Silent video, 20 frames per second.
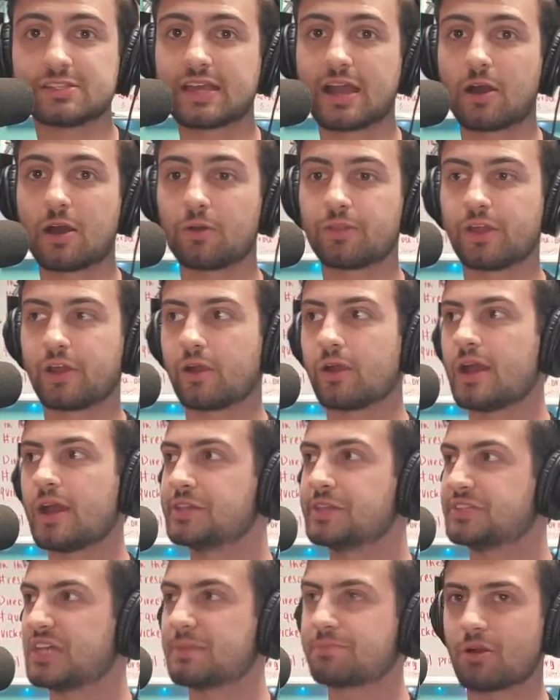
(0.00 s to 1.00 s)
how their
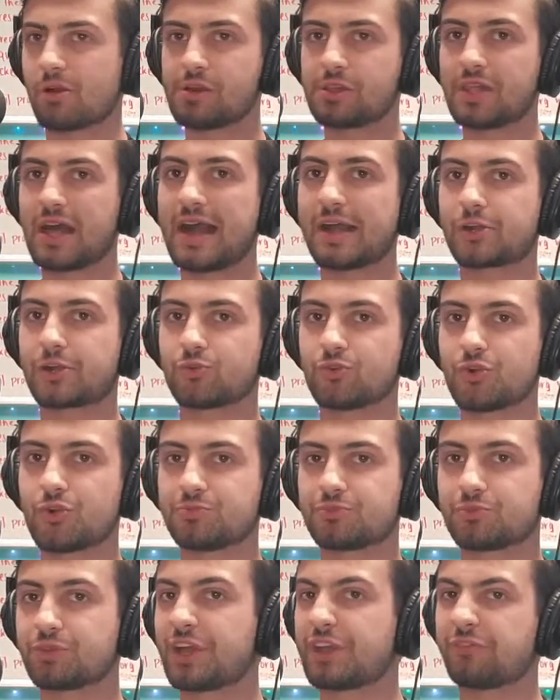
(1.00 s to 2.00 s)
temporary locker
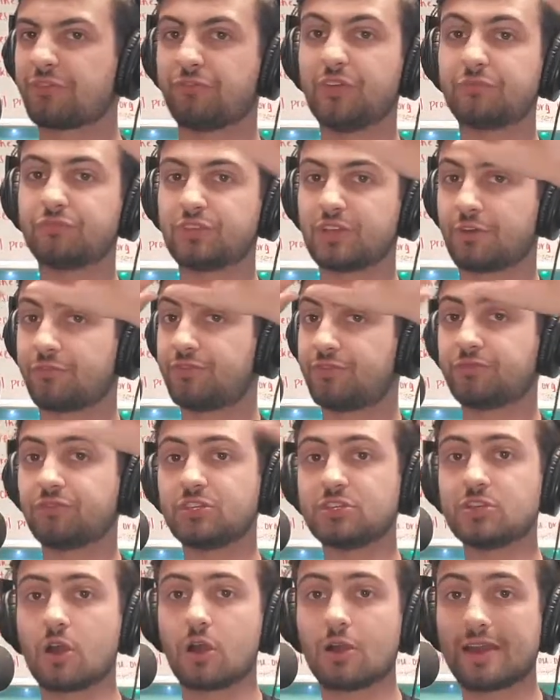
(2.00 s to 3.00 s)
rooms were like a
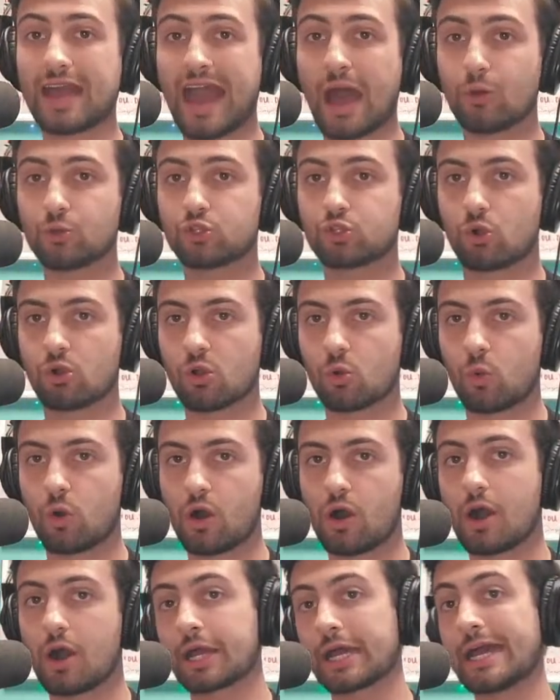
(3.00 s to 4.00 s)
50-yard outdoor
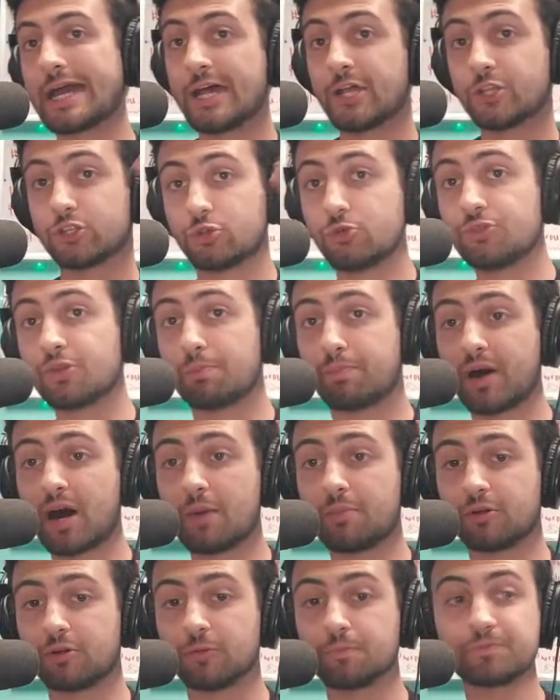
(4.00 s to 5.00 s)
walk to the
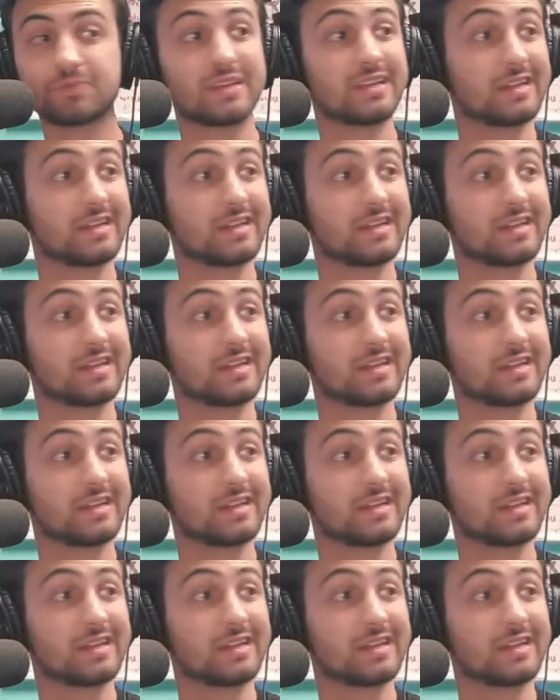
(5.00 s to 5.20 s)
bubble.